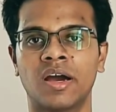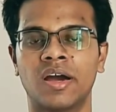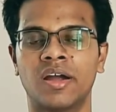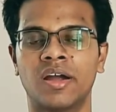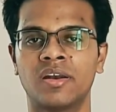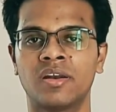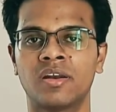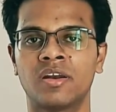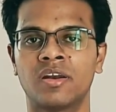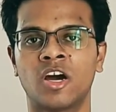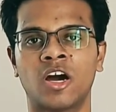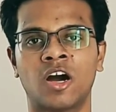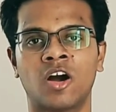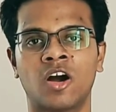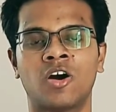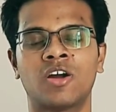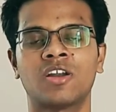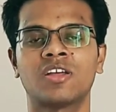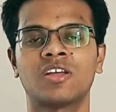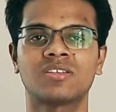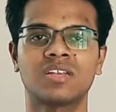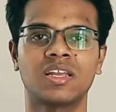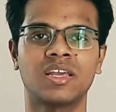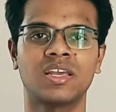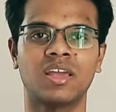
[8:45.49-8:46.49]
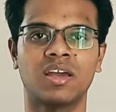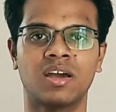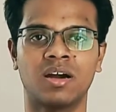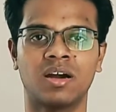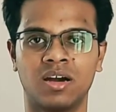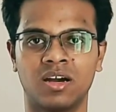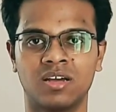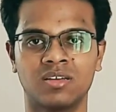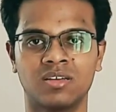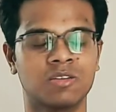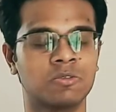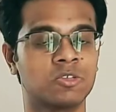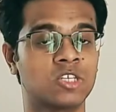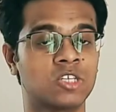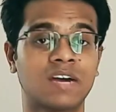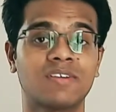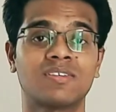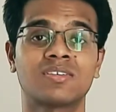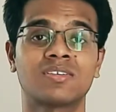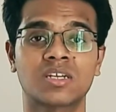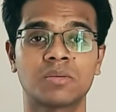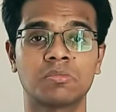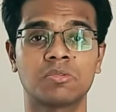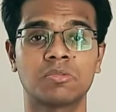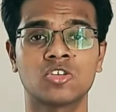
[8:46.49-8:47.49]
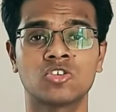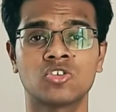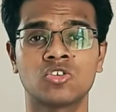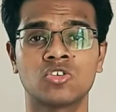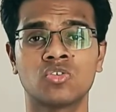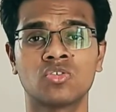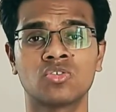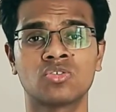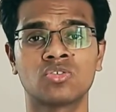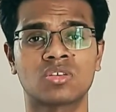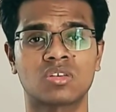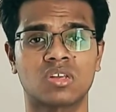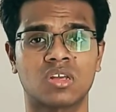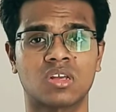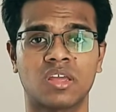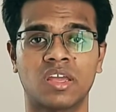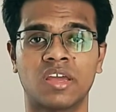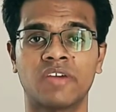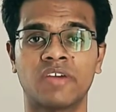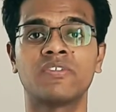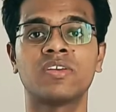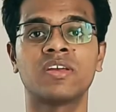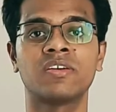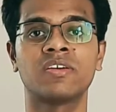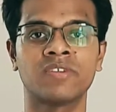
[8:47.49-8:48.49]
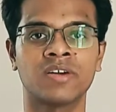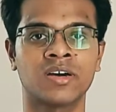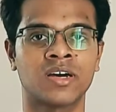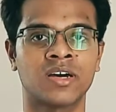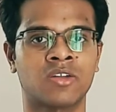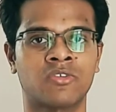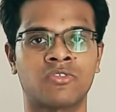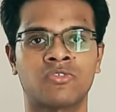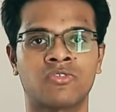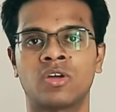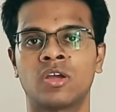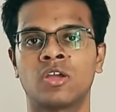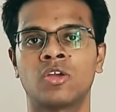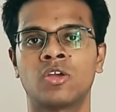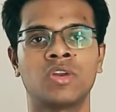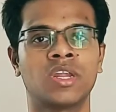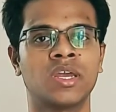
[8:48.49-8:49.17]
And honestly, JavaScript is used everywhere.